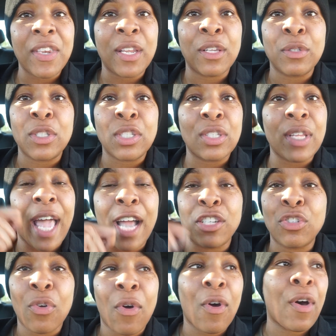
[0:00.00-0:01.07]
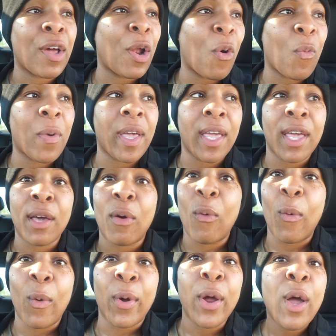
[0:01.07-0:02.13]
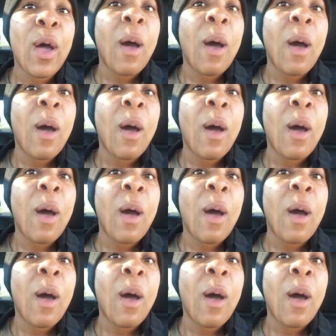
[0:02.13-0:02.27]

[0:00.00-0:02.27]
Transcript: to snatch on a wig or